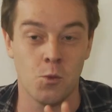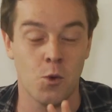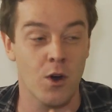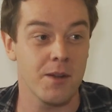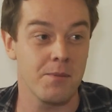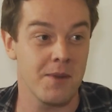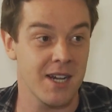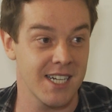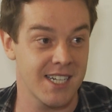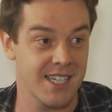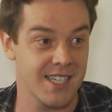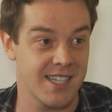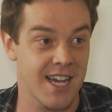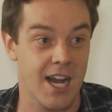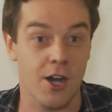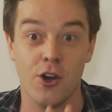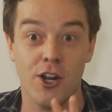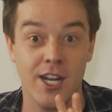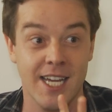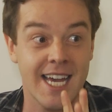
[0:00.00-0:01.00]
What am I going to say?
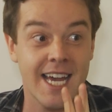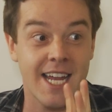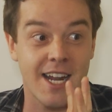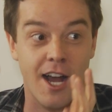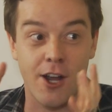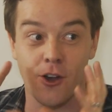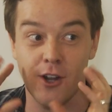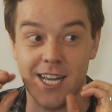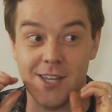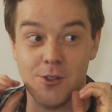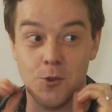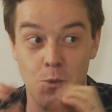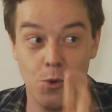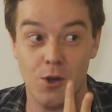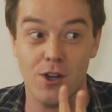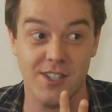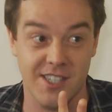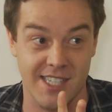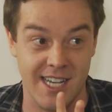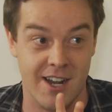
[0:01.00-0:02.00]
I got to get the
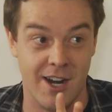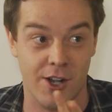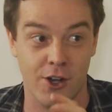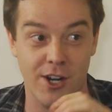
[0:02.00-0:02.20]
words out.